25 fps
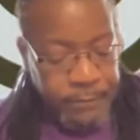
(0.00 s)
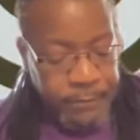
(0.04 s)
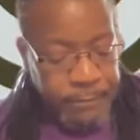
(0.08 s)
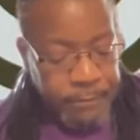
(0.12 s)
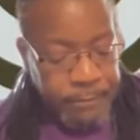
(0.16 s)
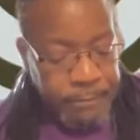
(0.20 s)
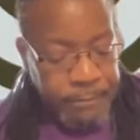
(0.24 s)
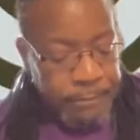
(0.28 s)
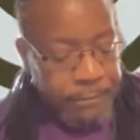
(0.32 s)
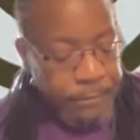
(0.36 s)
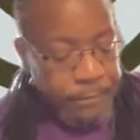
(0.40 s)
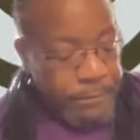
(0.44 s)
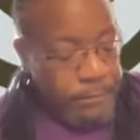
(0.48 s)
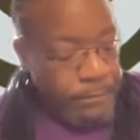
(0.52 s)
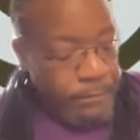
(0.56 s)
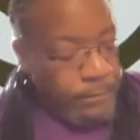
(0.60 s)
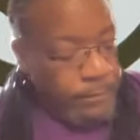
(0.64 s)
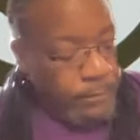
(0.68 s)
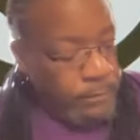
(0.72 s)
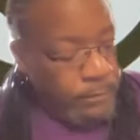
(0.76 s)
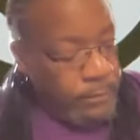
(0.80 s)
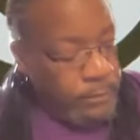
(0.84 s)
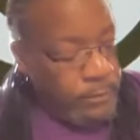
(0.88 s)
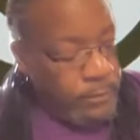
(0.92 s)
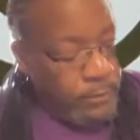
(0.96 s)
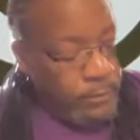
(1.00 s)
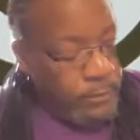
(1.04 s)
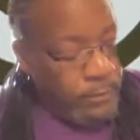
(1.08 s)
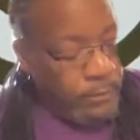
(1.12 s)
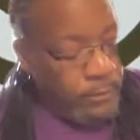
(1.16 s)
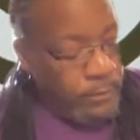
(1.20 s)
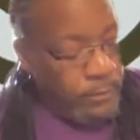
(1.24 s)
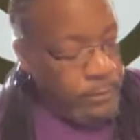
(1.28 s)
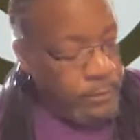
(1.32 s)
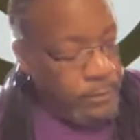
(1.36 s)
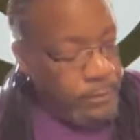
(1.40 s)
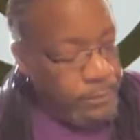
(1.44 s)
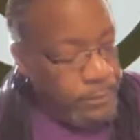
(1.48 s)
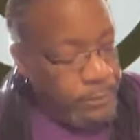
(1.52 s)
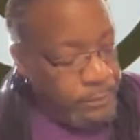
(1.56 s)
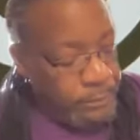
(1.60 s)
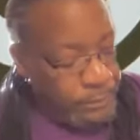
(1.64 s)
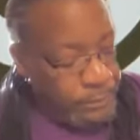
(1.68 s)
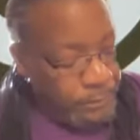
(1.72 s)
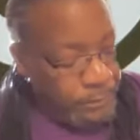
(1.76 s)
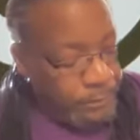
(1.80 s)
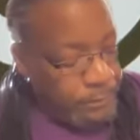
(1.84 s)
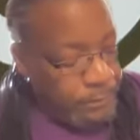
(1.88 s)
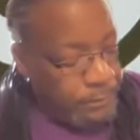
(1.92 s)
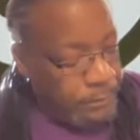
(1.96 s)

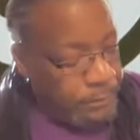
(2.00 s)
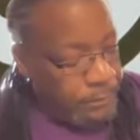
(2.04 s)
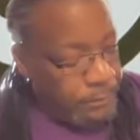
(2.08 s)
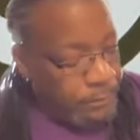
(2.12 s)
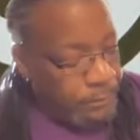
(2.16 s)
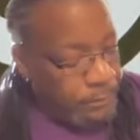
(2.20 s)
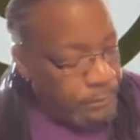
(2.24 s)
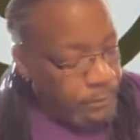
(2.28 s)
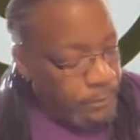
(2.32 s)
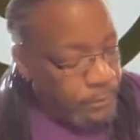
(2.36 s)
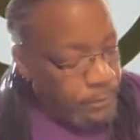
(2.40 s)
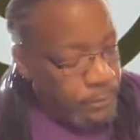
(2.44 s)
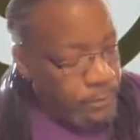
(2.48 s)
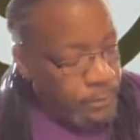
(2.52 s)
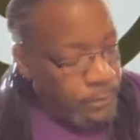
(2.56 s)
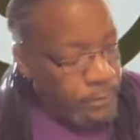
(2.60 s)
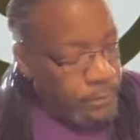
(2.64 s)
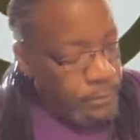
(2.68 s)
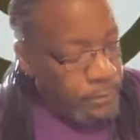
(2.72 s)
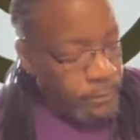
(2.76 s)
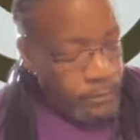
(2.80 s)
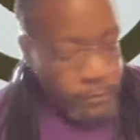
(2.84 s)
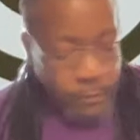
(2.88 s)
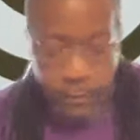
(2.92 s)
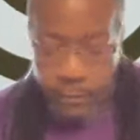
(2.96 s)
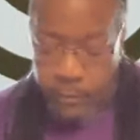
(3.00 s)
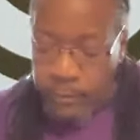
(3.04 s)
Nobody speaks.